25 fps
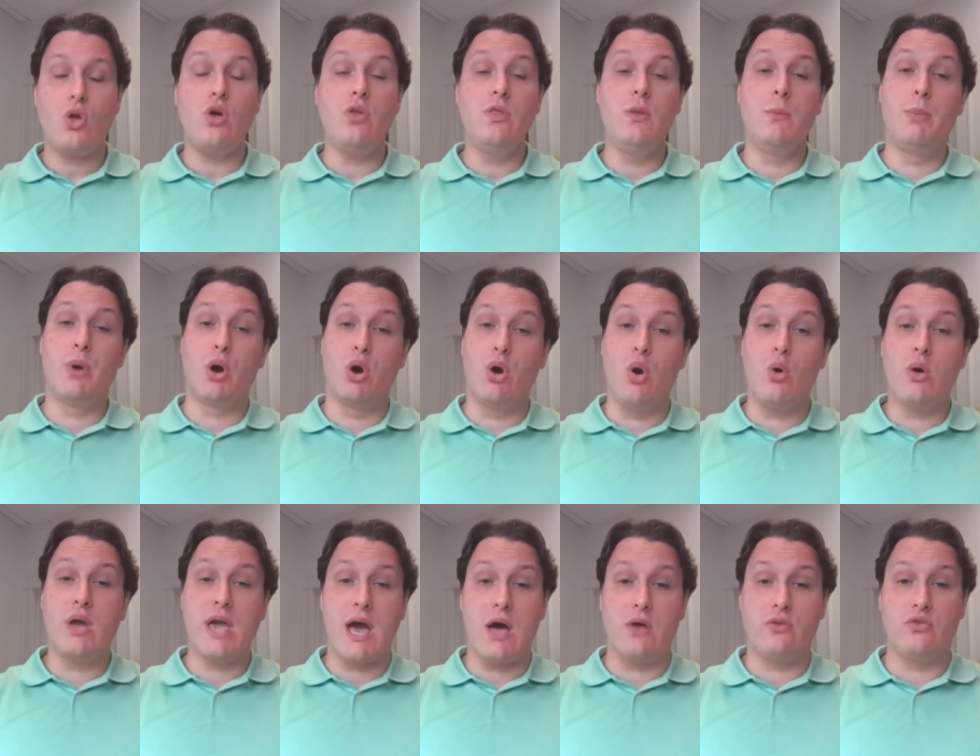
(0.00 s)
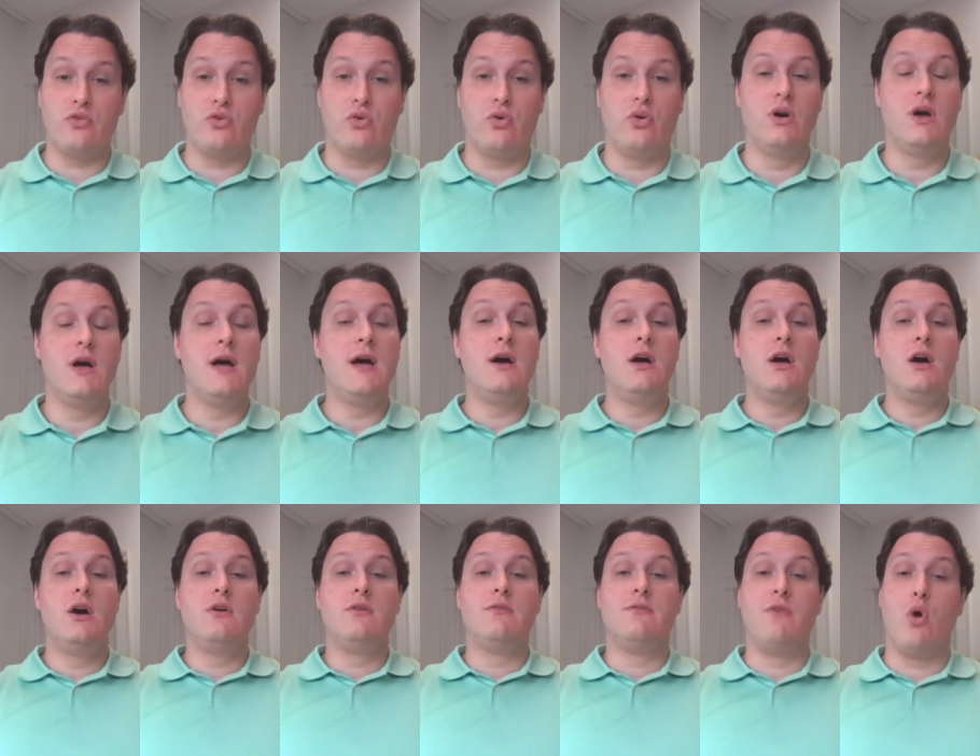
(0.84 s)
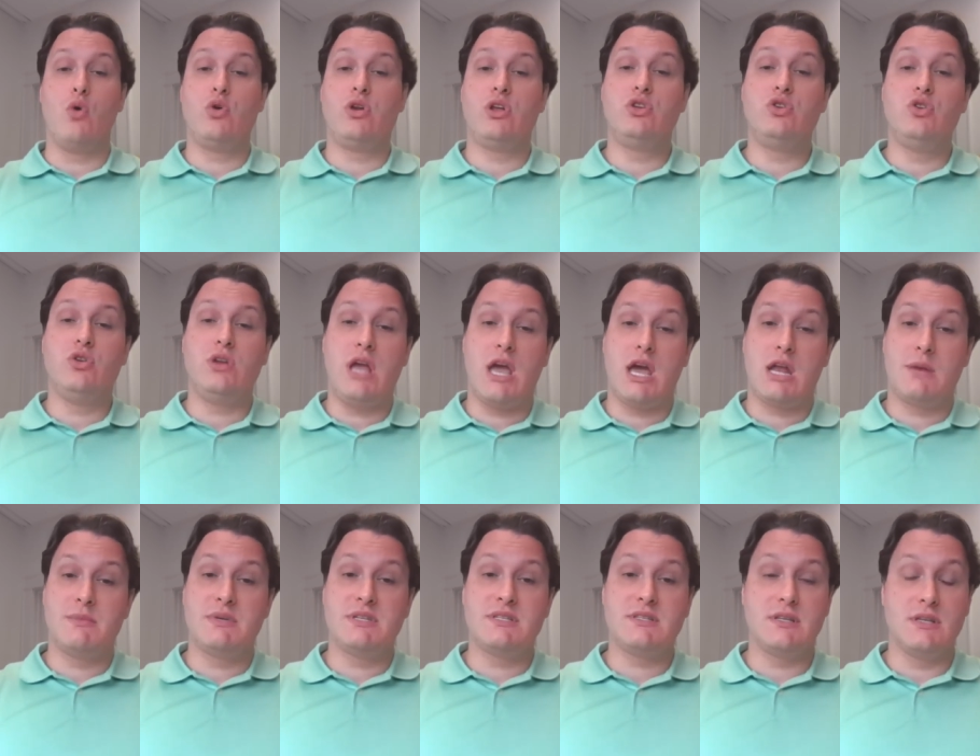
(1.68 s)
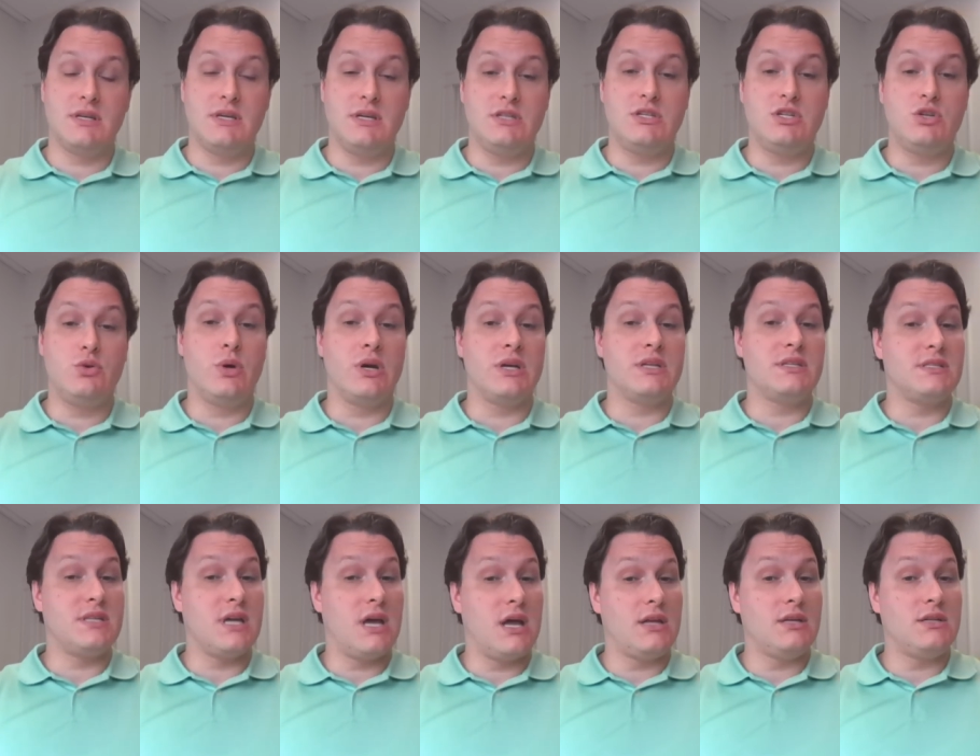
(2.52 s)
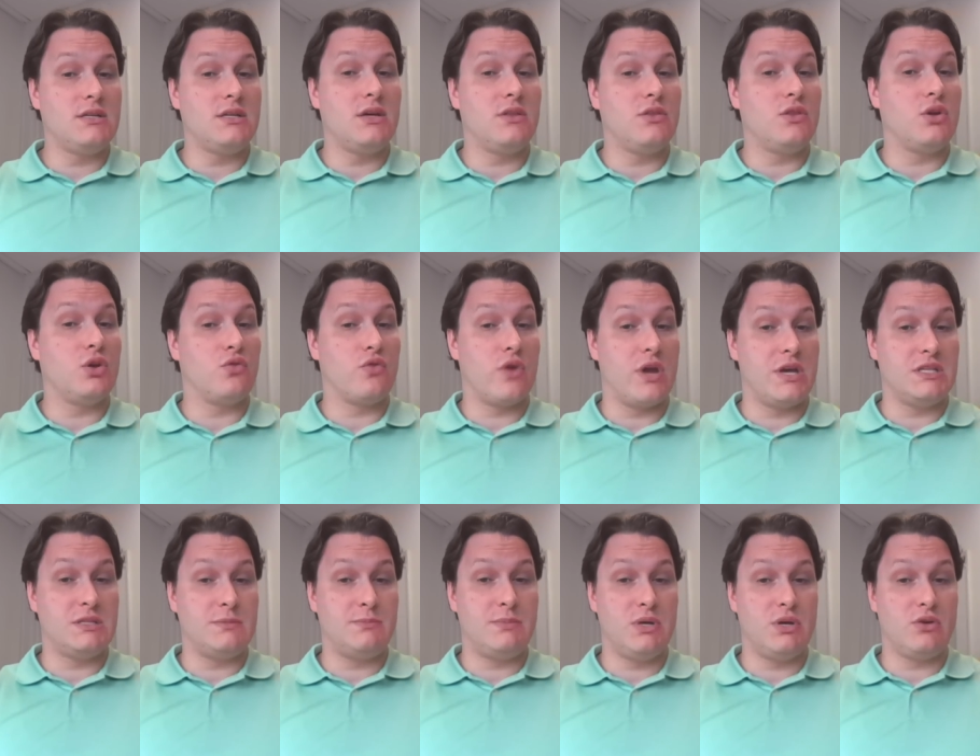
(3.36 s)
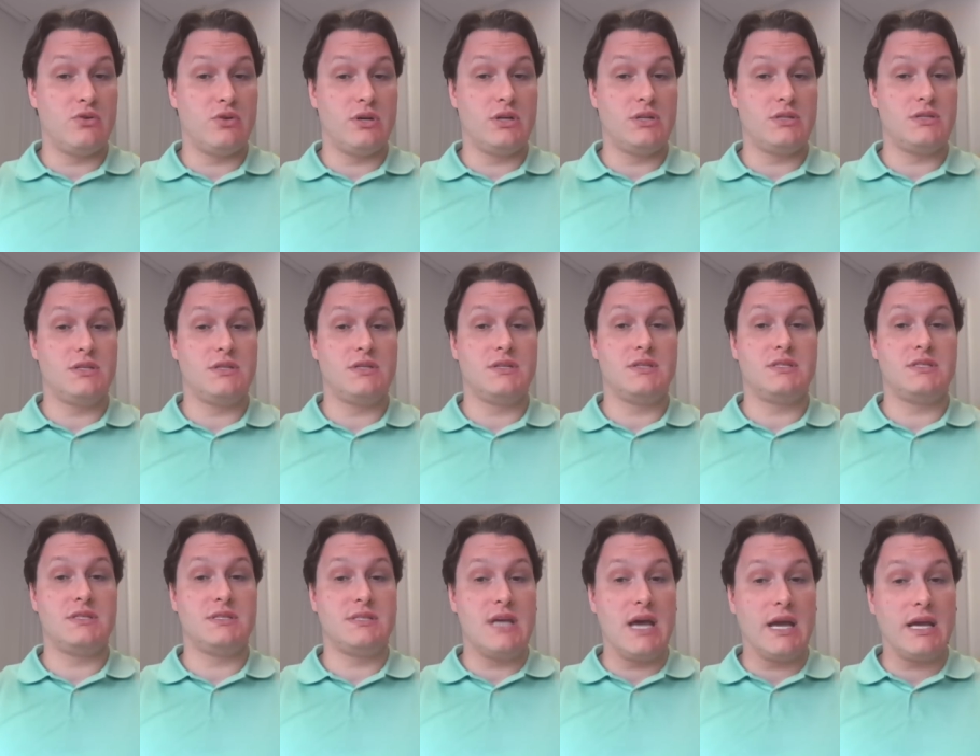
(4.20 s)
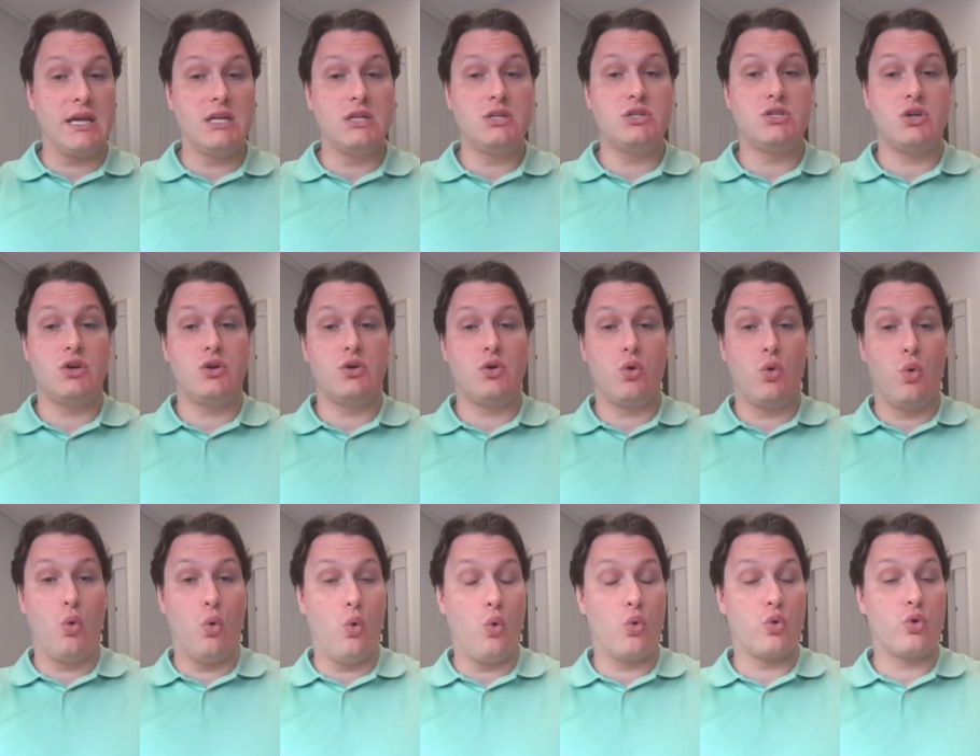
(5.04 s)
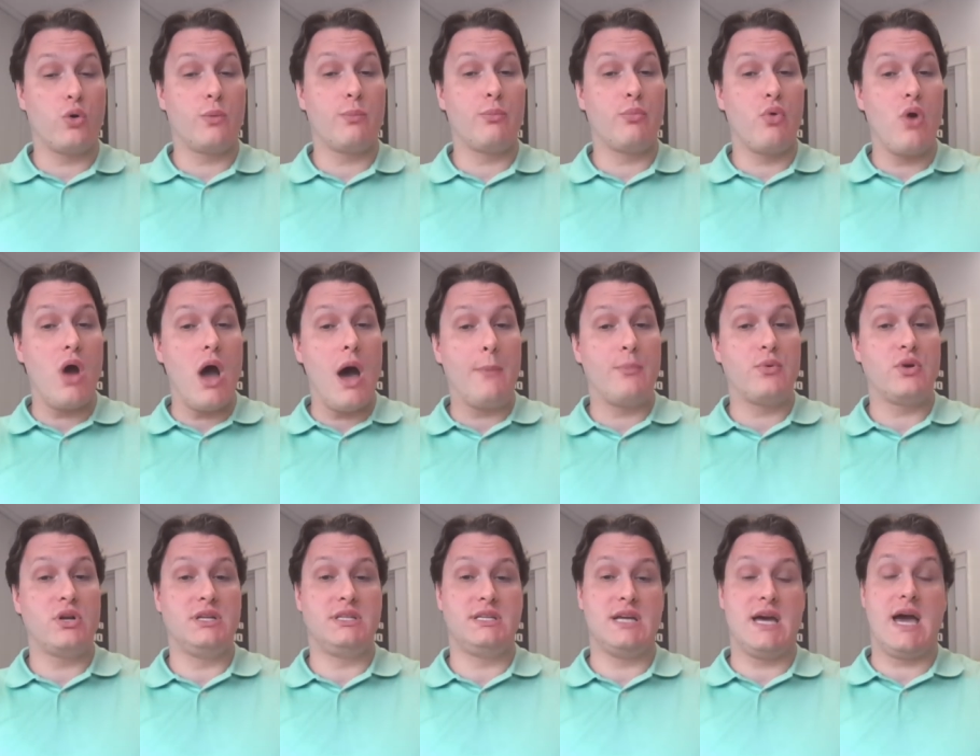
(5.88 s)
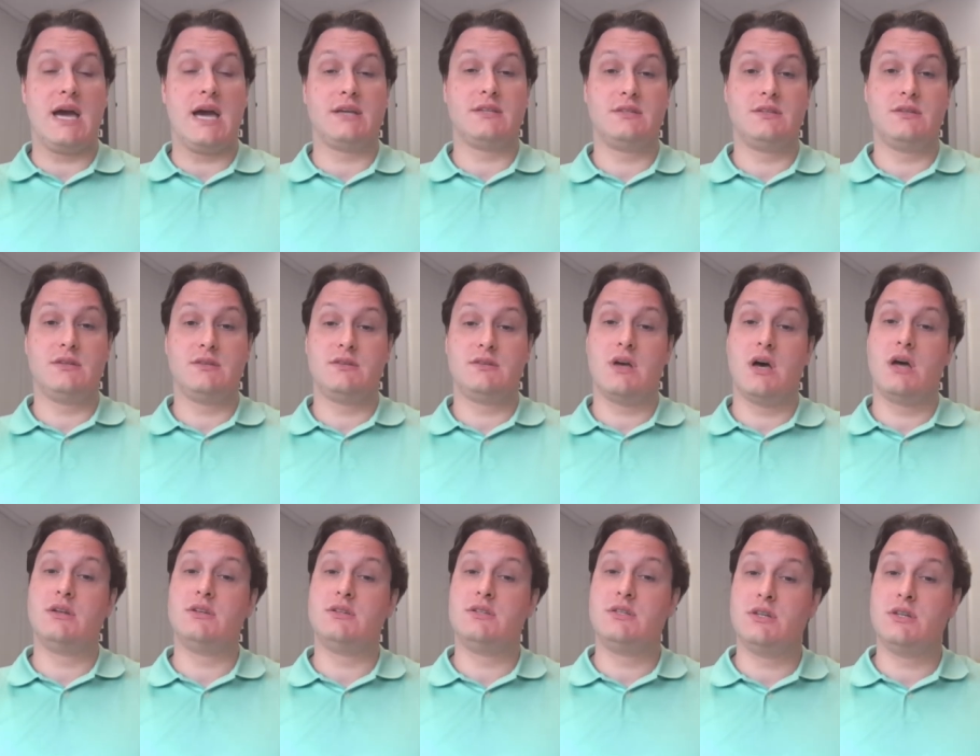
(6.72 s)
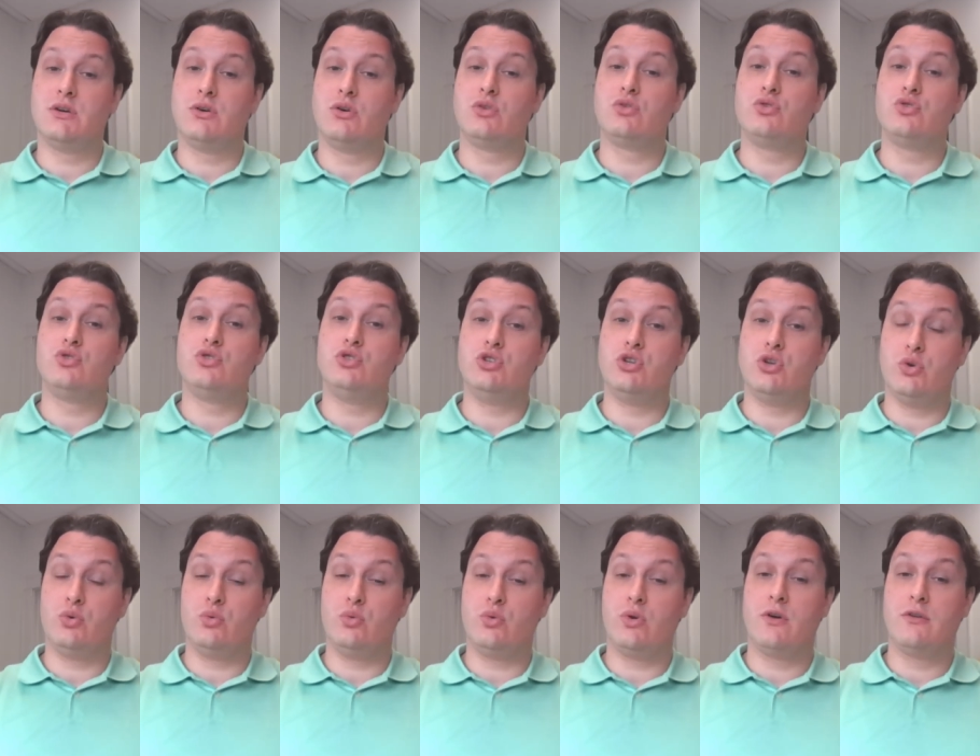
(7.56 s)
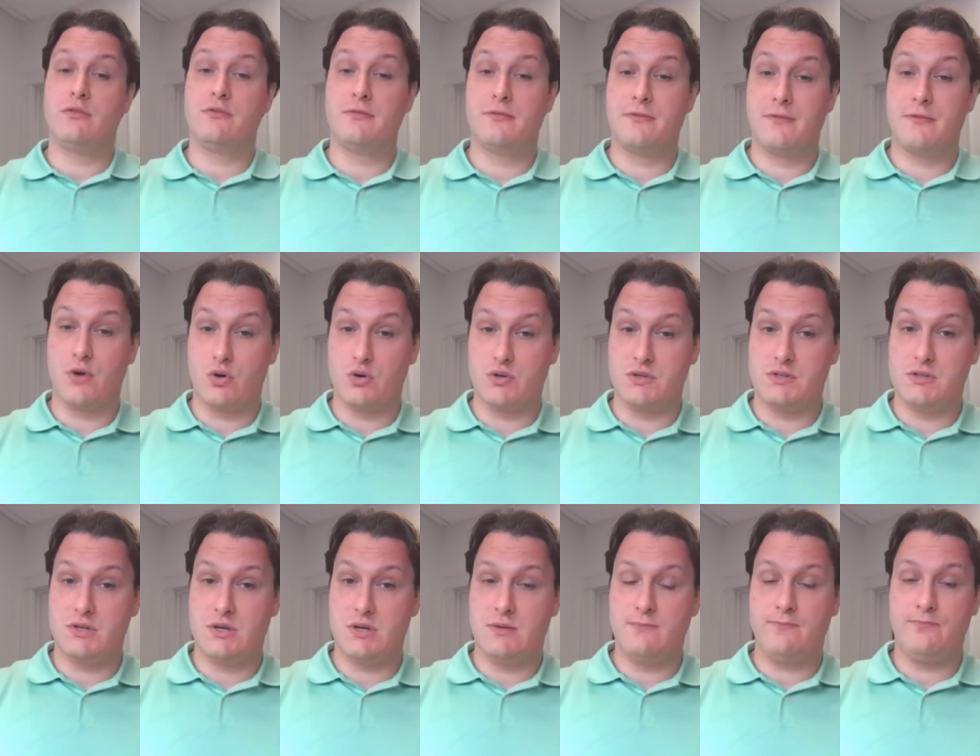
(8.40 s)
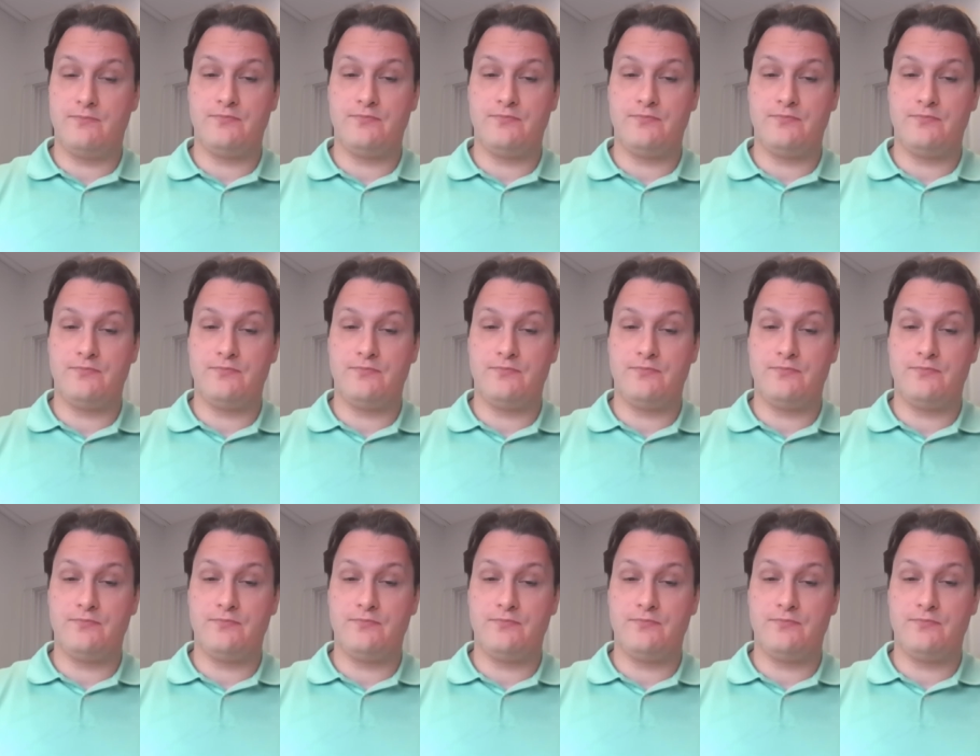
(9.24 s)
The Borough Council voted unanimously to extend the grace period to the second quarter property taxes until June 1st.